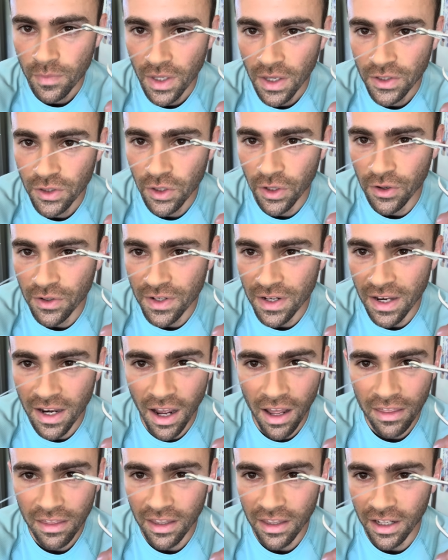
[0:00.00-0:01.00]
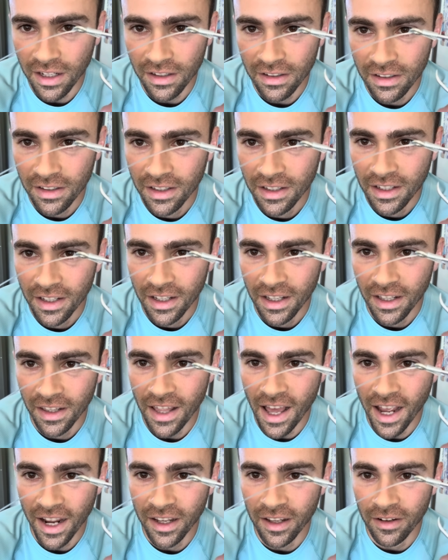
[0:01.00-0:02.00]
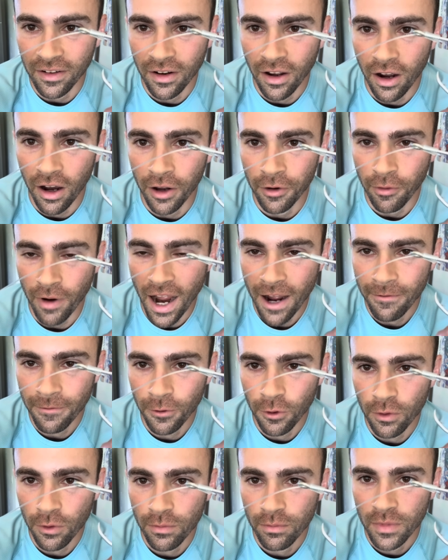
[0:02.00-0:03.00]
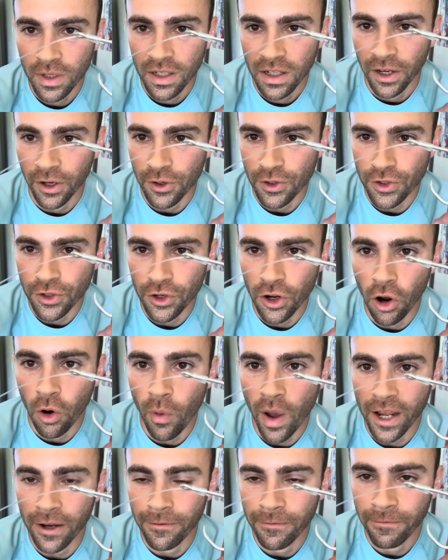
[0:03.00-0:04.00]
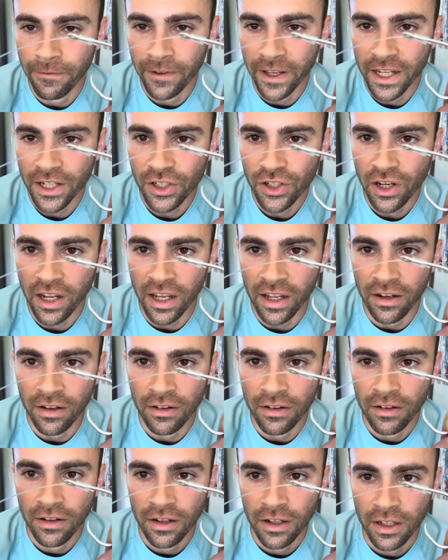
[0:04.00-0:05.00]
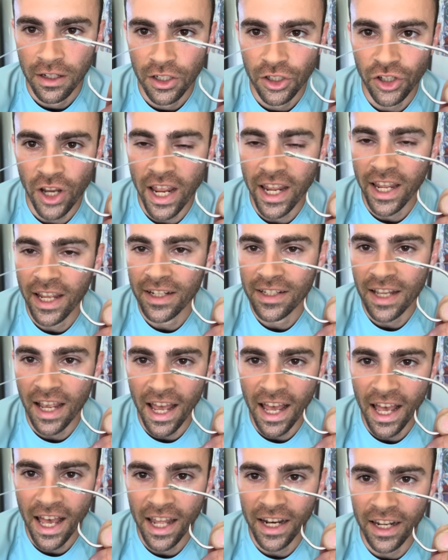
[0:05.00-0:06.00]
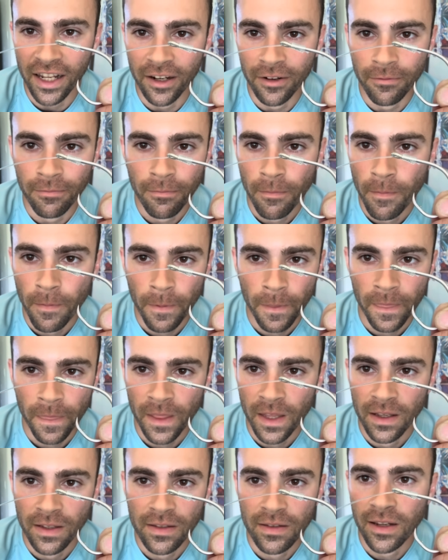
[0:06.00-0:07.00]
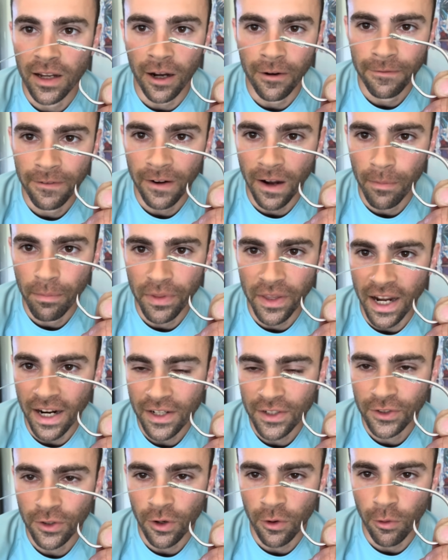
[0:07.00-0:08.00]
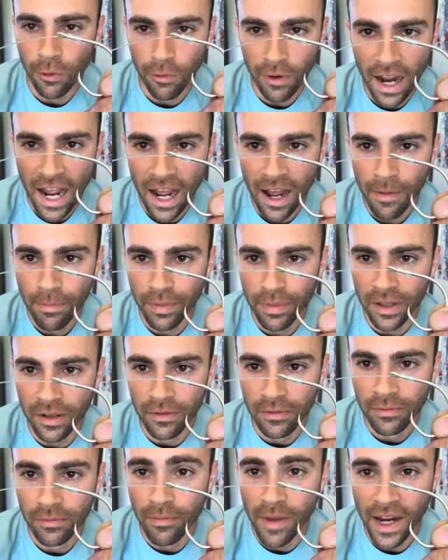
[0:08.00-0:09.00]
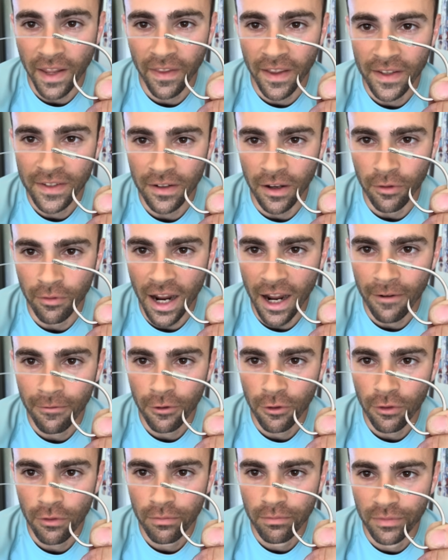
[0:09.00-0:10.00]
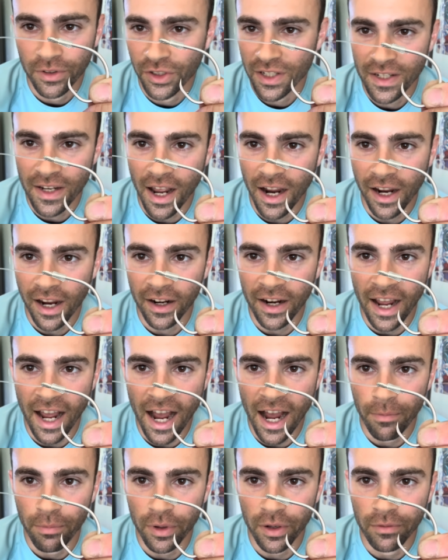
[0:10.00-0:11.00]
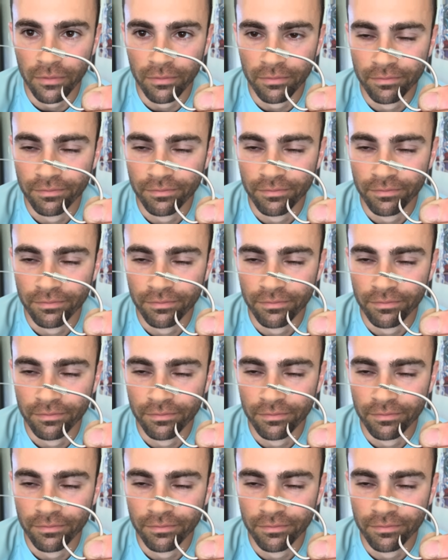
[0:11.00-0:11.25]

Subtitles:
So there's nothing that can unravel. There's no way a fish can shake its head and scuff up the external wrap and make this unravel. It's just not going to happen.